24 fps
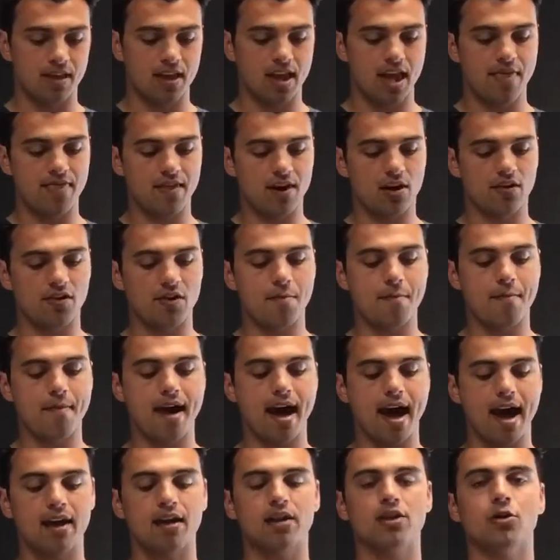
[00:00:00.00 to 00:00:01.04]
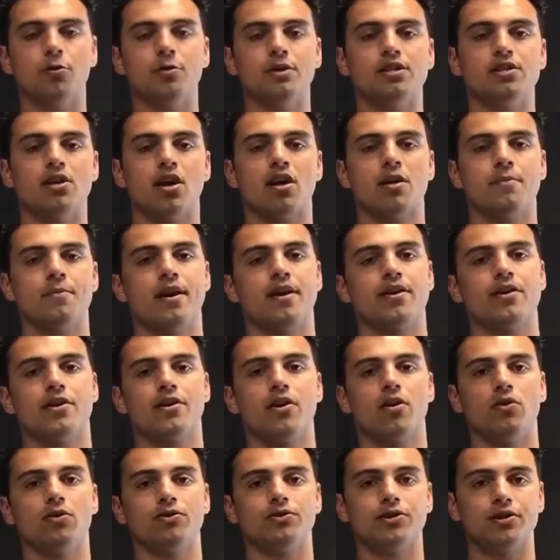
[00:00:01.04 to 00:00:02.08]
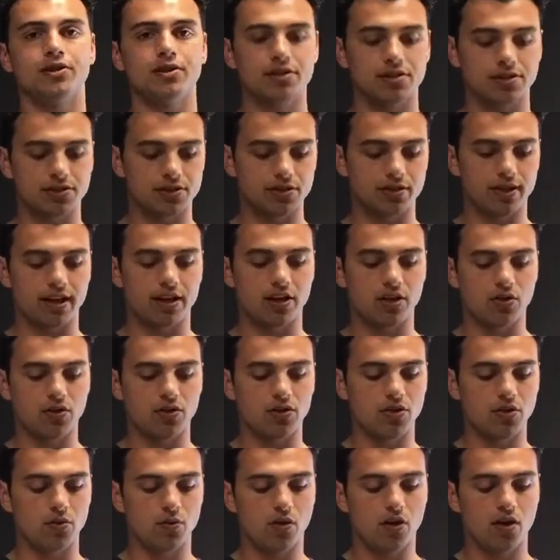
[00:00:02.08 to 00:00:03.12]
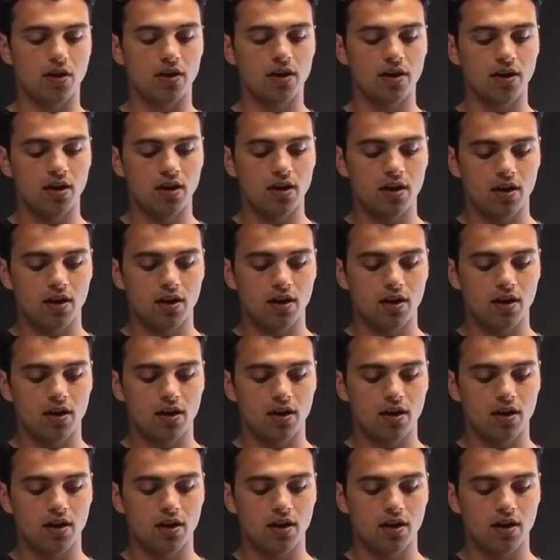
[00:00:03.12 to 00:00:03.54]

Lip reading: And then on the back, you'll be talking about your culture, so like who you are.